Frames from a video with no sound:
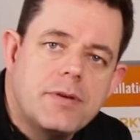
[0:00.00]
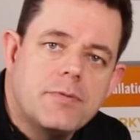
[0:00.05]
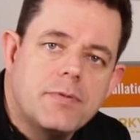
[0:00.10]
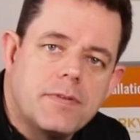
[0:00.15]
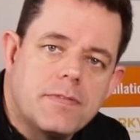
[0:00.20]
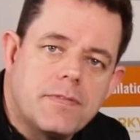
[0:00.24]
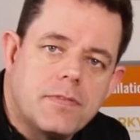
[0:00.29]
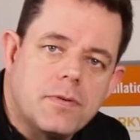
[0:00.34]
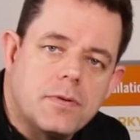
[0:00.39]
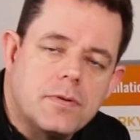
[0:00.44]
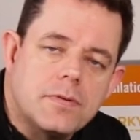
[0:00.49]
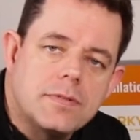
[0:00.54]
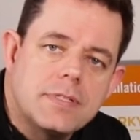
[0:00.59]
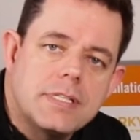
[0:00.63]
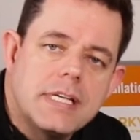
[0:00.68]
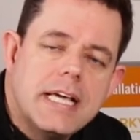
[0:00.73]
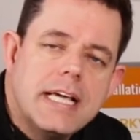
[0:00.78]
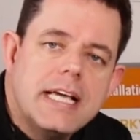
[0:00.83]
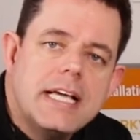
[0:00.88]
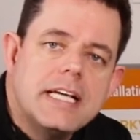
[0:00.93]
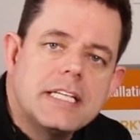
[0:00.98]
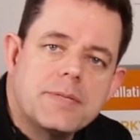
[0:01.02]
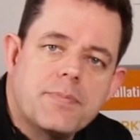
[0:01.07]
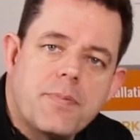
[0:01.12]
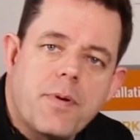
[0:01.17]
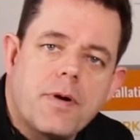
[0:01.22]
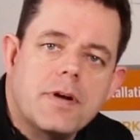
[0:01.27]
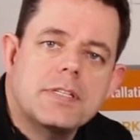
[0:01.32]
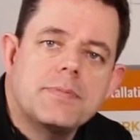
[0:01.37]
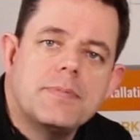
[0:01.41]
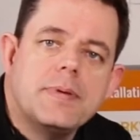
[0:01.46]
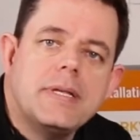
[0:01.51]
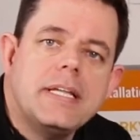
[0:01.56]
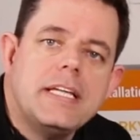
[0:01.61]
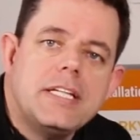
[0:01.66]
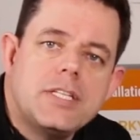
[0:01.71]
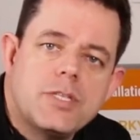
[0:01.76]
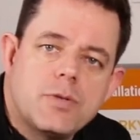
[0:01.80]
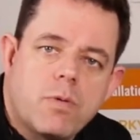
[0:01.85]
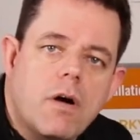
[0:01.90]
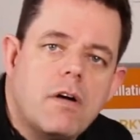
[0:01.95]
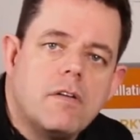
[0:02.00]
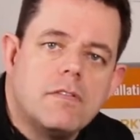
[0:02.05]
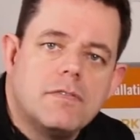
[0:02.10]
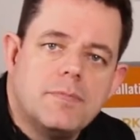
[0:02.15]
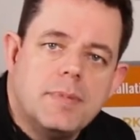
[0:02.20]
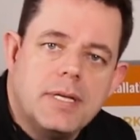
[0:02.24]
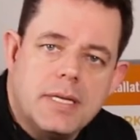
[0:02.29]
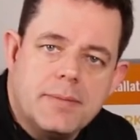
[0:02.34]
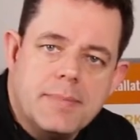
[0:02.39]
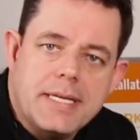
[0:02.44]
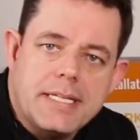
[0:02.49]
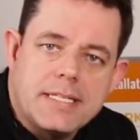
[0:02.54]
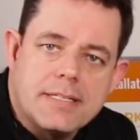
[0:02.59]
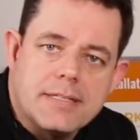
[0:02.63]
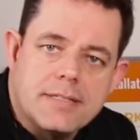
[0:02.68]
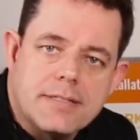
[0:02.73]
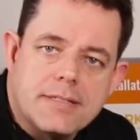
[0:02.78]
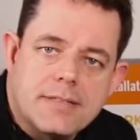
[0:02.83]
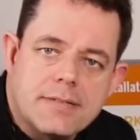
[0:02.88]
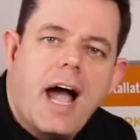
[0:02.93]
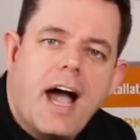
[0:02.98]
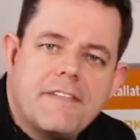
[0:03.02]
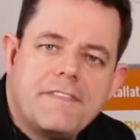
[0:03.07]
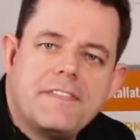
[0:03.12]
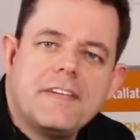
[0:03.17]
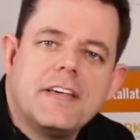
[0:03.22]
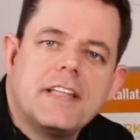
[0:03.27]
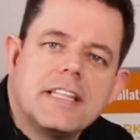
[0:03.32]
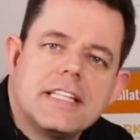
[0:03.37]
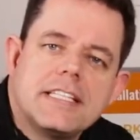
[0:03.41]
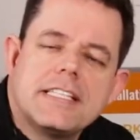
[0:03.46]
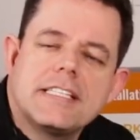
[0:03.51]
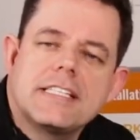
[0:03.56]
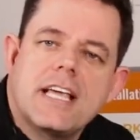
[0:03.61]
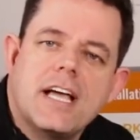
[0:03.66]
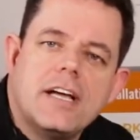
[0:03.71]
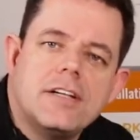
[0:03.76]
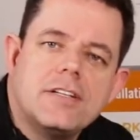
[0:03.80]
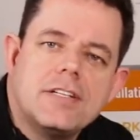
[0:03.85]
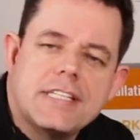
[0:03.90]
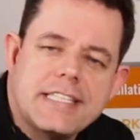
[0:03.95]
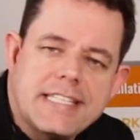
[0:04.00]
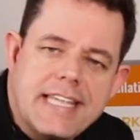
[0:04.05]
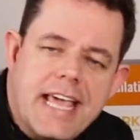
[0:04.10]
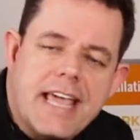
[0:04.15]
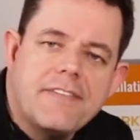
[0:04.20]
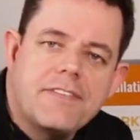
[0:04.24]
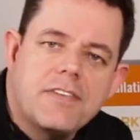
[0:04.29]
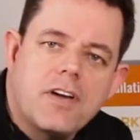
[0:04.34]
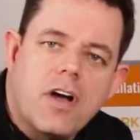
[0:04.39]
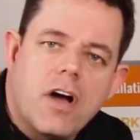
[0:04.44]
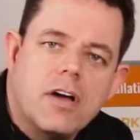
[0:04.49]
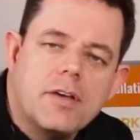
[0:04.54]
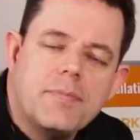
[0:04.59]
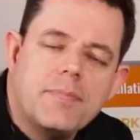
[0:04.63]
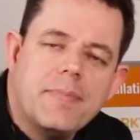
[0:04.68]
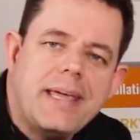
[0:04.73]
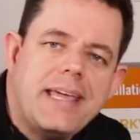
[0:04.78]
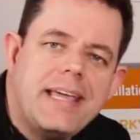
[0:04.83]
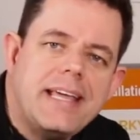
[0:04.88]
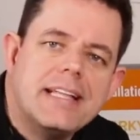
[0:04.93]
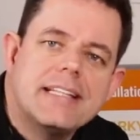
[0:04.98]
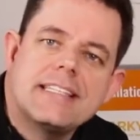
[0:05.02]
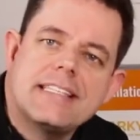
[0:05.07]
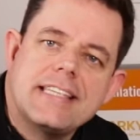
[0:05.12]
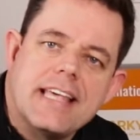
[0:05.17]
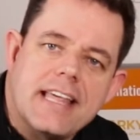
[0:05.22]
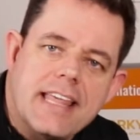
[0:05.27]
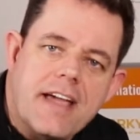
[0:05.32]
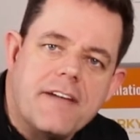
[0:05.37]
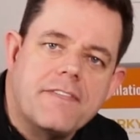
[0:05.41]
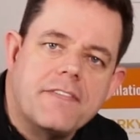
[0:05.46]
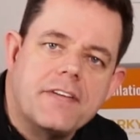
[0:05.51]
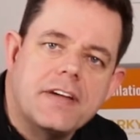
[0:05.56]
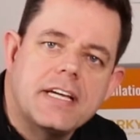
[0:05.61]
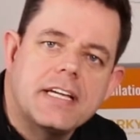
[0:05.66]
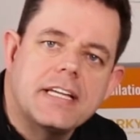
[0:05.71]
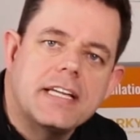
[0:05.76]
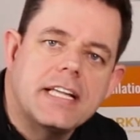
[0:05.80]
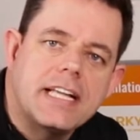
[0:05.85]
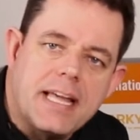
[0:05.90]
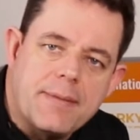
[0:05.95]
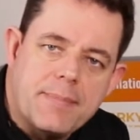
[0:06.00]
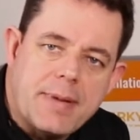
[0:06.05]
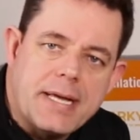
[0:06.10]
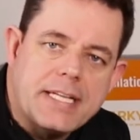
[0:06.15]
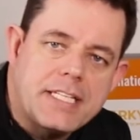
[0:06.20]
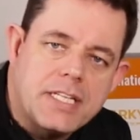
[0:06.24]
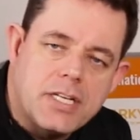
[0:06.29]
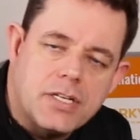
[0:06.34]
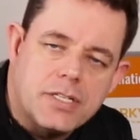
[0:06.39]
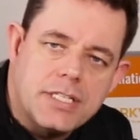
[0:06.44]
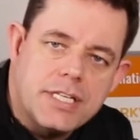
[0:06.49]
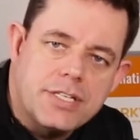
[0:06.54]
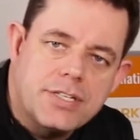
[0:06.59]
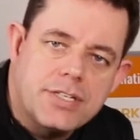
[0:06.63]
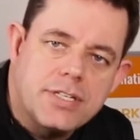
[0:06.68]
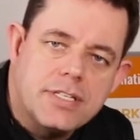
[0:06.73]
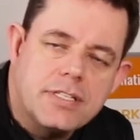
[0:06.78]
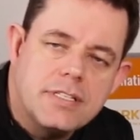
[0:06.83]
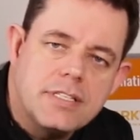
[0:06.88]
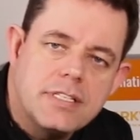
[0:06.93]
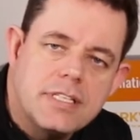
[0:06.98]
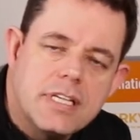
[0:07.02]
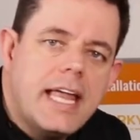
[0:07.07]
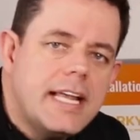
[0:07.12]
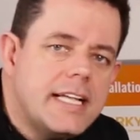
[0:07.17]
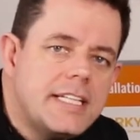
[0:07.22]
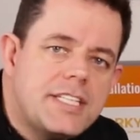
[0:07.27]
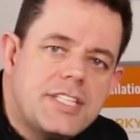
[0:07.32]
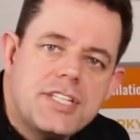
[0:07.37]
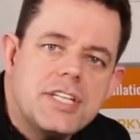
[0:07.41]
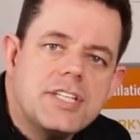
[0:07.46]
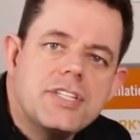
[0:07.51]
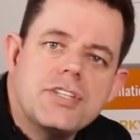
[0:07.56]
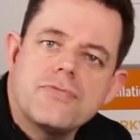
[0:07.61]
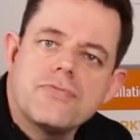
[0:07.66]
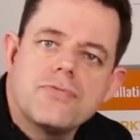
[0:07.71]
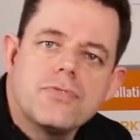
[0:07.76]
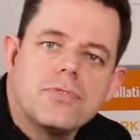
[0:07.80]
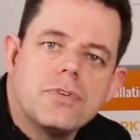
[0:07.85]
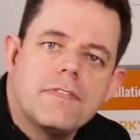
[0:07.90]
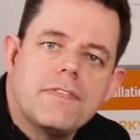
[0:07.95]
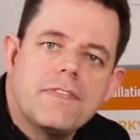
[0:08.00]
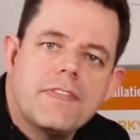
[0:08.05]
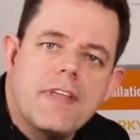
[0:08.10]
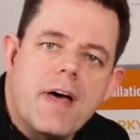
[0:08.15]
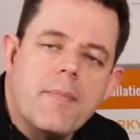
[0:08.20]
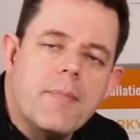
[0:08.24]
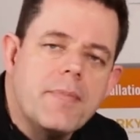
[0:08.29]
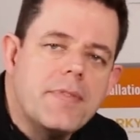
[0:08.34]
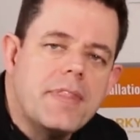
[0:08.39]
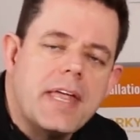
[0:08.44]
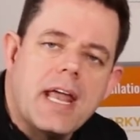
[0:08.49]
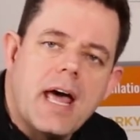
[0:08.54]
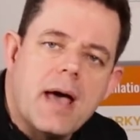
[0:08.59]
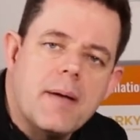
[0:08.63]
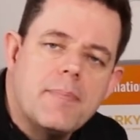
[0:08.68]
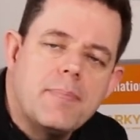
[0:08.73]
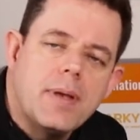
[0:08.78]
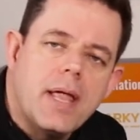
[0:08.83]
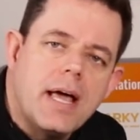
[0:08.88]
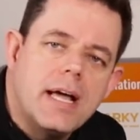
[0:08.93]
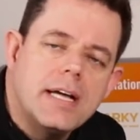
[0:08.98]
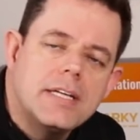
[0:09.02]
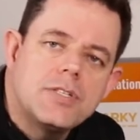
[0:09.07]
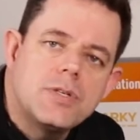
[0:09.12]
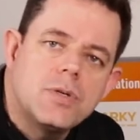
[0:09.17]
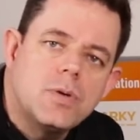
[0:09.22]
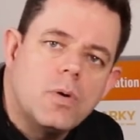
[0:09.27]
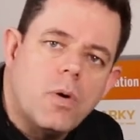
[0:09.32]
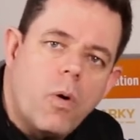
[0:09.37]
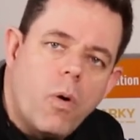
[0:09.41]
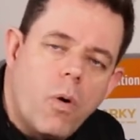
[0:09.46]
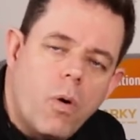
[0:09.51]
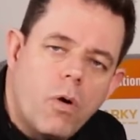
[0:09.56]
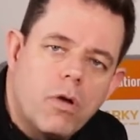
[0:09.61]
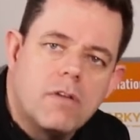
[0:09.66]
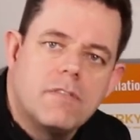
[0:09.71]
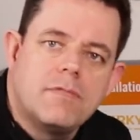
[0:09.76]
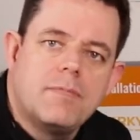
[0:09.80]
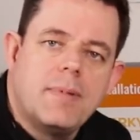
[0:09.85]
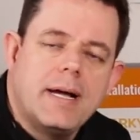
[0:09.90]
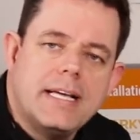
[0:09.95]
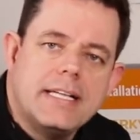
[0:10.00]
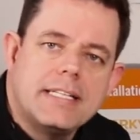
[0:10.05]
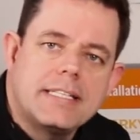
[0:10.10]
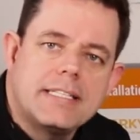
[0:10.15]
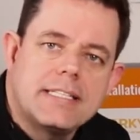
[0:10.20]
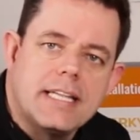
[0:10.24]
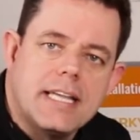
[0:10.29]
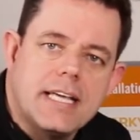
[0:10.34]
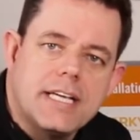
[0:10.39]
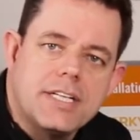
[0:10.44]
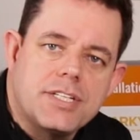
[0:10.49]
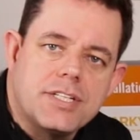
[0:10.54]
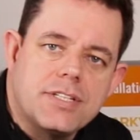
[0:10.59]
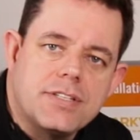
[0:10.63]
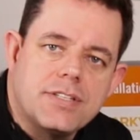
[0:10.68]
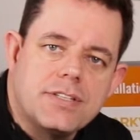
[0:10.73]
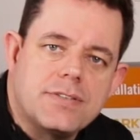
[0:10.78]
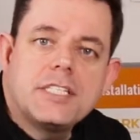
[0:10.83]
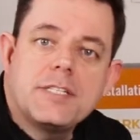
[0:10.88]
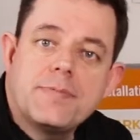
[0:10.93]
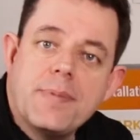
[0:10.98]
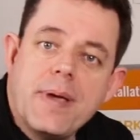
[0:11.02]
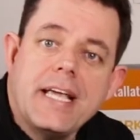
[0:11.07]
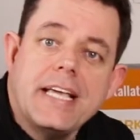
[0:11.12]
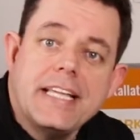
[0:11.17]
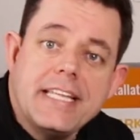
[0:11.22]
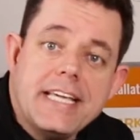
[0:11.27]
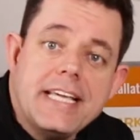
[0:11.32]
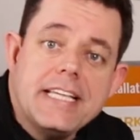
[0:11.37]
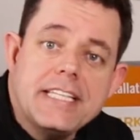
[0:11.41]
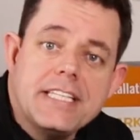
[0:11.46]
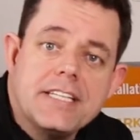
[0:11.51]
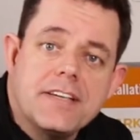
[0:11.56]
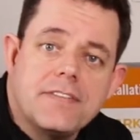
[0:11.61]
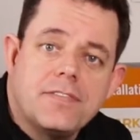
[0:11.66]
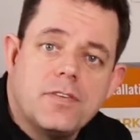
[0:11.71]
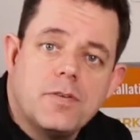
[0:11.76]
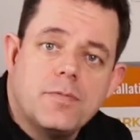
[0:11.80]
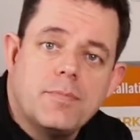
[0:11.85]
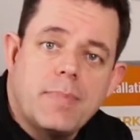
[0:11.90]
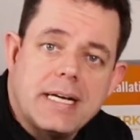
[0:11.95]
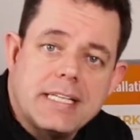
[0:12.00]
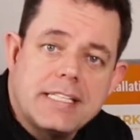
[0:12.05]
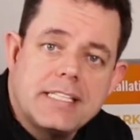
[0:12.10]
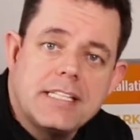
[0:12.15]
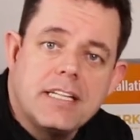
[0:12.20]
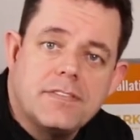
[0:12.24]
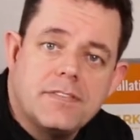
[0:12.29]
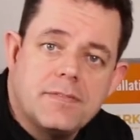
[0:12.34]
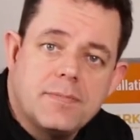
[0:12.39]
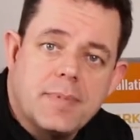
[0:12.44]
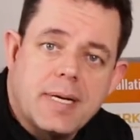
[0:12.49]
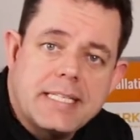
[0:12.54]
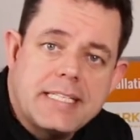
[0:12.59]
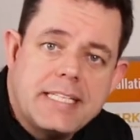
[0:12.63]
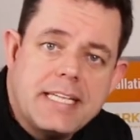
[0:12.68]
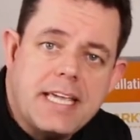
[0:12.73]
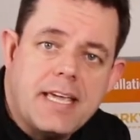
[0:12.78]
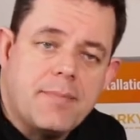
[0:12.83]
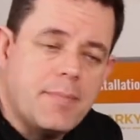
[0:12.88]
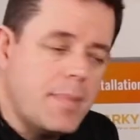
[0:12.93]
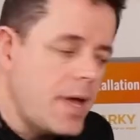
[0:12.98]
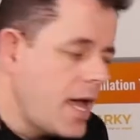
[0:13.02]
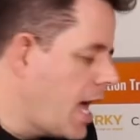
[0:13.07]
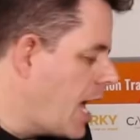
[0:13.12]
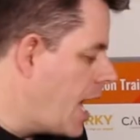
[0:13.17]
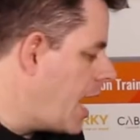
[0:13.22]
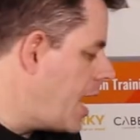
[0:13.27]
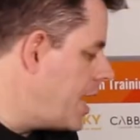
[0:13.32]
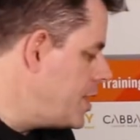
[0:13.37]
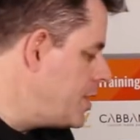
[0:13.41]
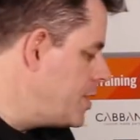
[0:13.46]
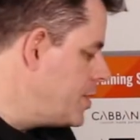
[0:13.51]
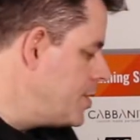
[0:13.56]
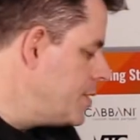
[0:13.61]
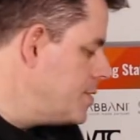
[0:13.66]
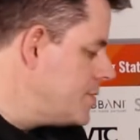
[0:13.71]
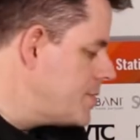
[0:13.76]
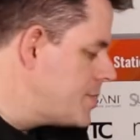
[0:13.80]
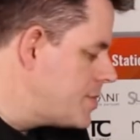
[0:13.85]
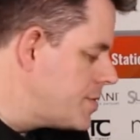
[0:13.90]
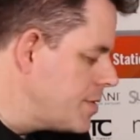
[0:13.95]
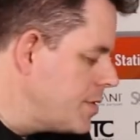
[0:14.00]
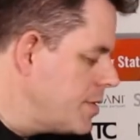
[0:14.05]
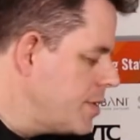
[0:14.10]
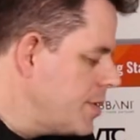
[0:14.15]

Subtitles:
wood floors is approximately 12 millimeters. I feel this is going to safeguard me in South African climatic conditions, and it's just a rule of thumb that I apply to all of my installations. To make it easier for myself and my team, I use